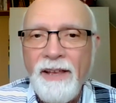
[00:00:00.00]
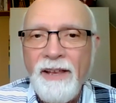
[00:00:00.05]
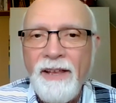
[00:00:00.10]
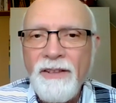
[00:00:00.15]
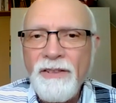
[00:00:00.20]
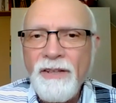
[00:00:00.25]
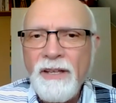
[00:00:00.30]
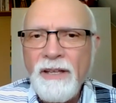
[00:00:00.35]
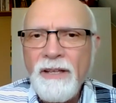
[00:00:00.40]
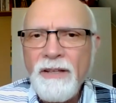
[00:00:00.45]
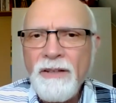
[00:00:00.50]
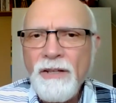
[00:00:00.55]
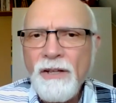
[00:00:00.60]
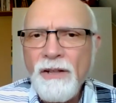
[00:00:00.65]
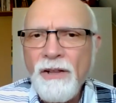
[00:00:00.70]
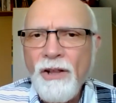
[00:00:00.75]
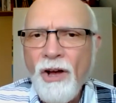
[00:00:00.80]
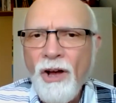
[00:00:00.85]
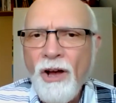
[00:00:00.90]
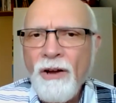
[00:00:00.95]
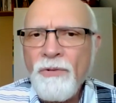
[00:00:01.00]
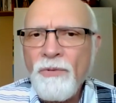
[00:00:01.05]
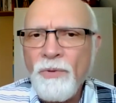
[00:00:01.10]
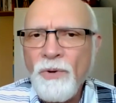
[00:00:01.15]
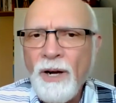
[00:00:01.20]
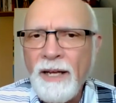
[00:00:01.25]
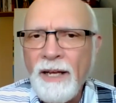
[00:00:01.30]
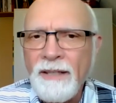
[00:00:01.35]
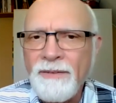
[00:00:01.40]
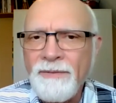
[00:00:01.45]
in the long
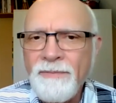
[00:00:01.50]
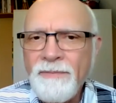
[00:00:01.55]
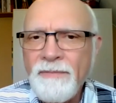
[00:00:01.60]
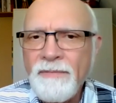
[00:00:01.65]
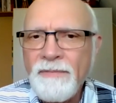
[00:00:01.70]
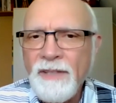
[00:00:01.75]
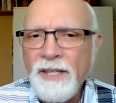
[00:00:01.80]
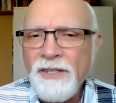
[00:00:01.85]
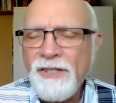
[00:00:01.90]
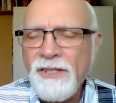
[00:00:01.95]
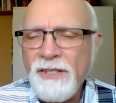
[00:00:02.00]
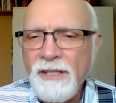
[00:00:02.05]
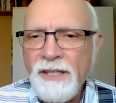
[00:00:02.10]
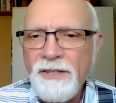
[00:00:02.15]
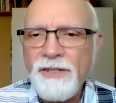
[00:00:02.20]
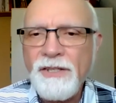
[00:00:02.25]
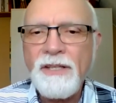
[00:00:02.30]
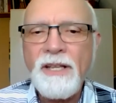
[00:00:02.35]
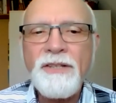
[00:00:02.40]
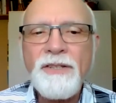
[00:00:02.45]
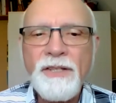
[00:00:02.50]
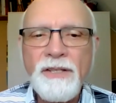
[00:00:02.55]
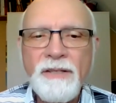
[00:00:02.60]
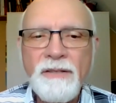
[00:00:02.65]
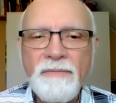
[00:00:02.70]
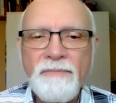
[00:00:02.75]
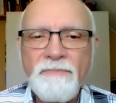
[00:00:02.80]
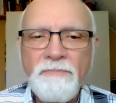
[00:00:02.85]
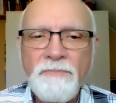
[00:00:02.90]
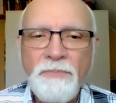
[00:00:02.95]
run. Let's
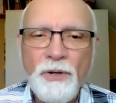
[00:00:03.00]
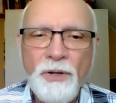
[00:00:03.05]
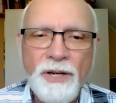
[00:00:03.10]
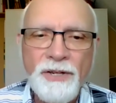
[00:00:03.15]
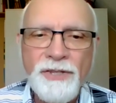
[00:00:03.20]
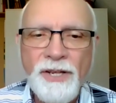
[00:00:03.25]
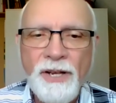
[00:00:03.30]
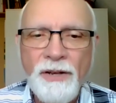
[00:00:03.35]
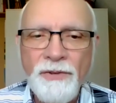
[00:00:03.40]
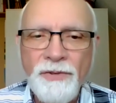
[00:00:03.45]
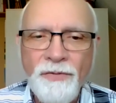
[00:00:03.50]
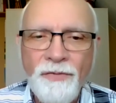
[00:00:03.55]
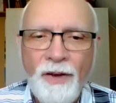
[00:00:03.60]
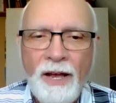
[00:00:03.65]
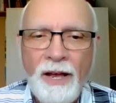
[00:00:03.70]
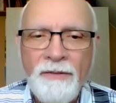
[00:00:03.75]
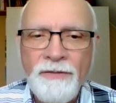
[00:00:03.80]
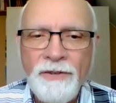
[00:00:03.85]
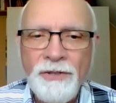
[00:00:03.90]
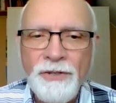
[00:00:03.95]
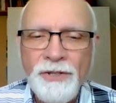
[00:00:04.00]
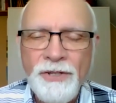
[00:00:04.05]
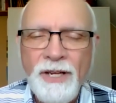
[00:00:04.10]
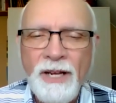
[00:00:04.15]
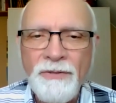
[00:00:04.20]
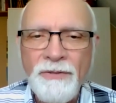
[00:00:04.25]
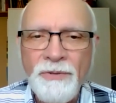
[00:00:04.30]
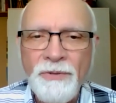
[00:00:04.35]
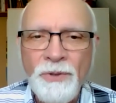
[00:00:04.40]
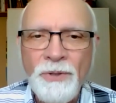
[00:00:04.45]
put ourselves 5 years
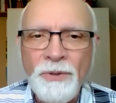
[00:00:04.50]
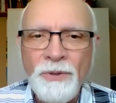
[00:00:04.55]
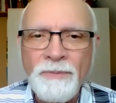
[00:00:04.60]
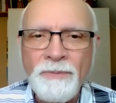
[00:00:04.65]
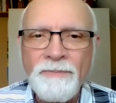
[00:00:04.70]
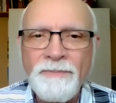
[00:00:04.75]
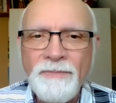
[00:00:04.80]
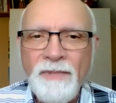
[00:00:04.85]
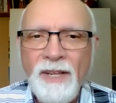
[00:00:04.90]
down the road.